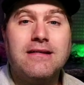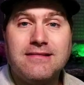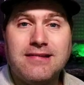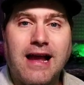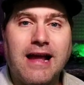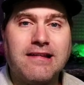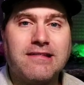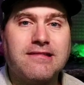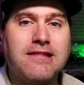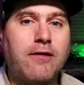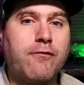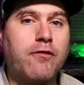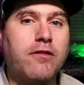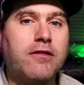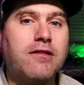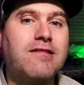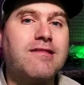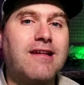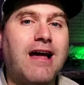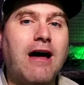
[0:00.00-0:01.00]
test
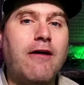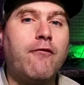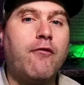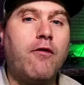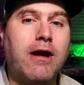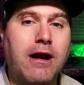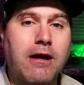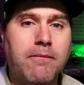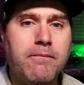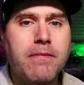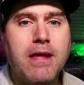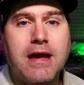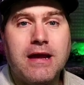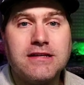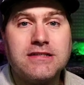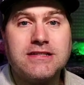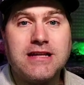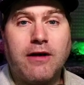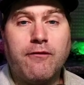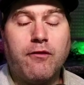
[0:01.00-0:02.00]
different software,
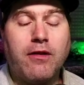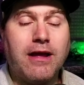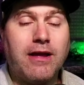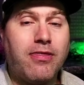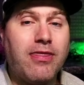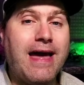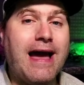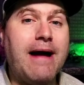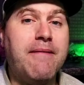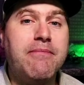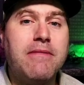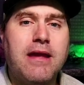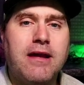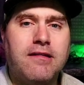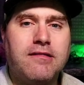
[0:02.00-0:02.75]
stuff like that.